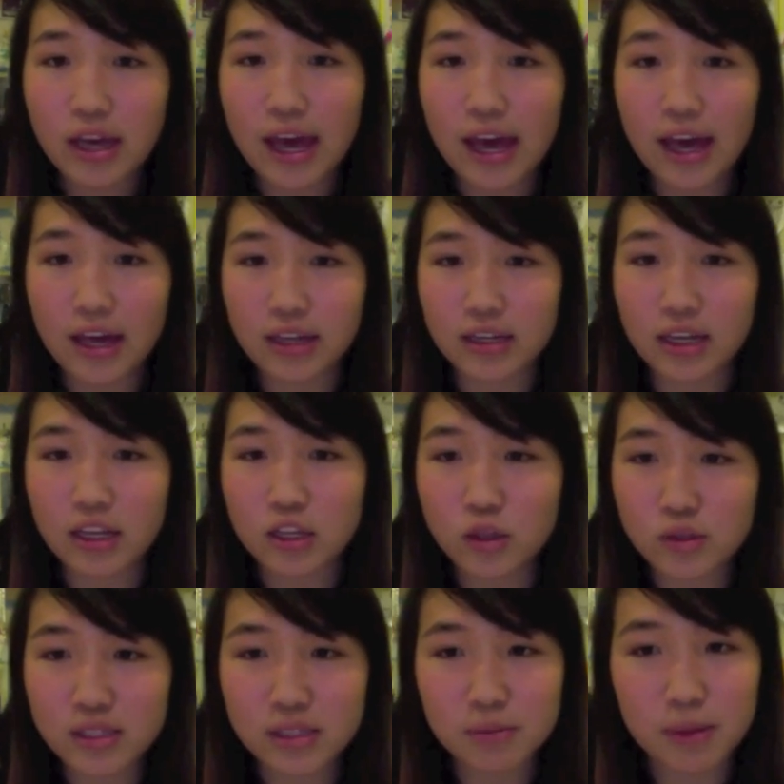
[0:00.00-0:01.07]
And it
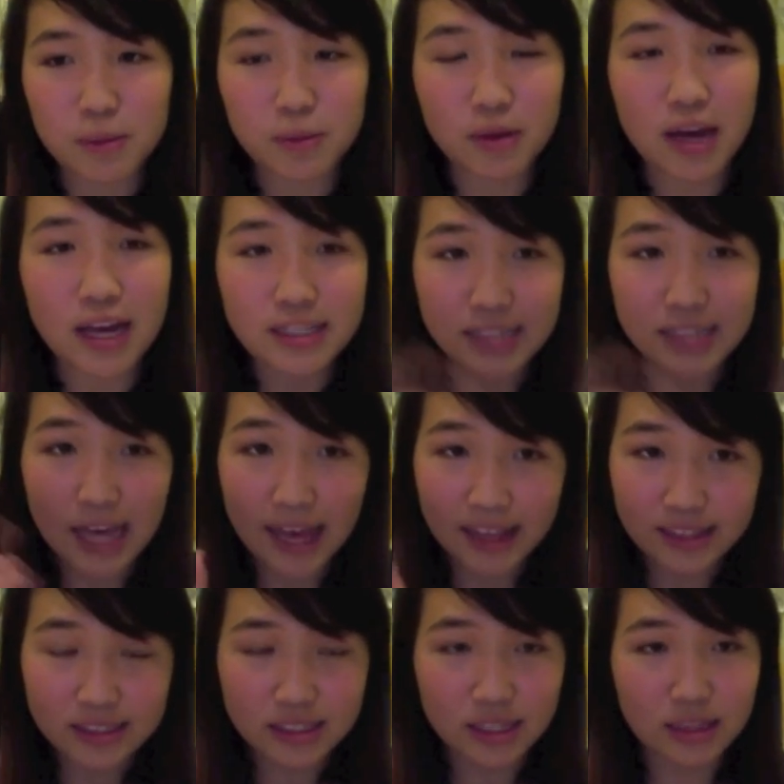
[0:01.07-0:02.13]
uses people as
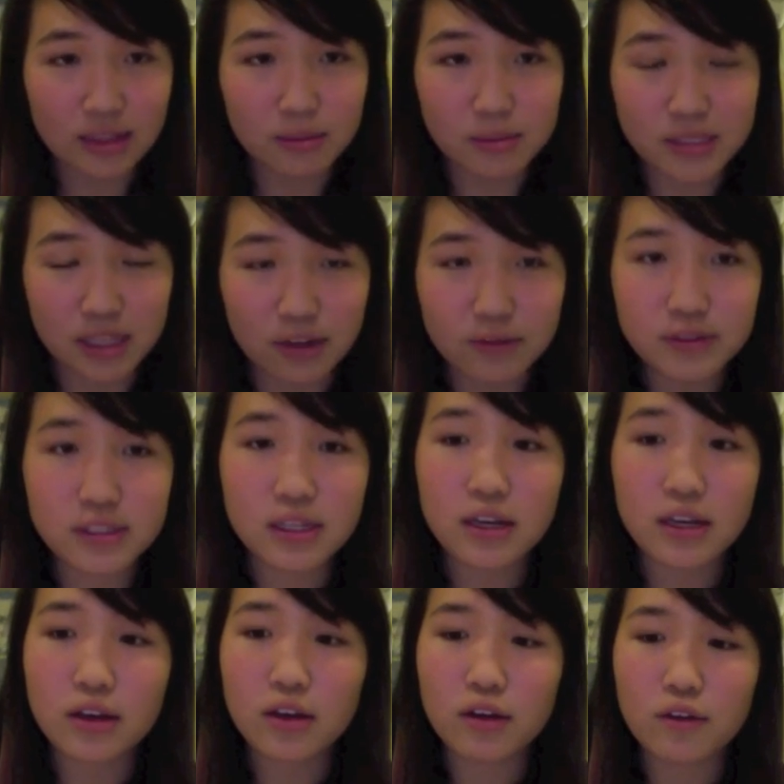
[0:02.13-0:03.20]
ends in themselves.
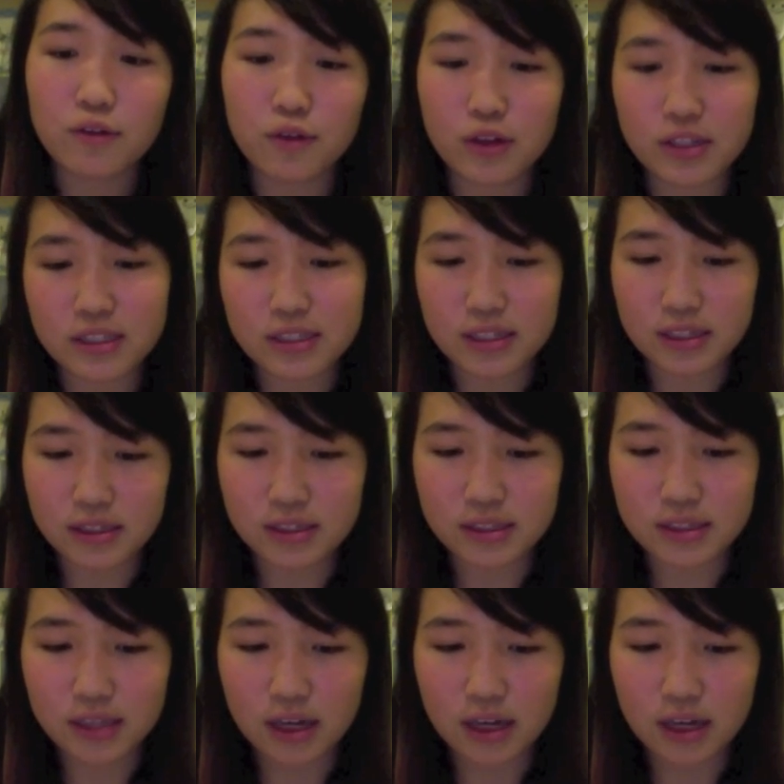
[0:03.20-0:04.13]
For instance,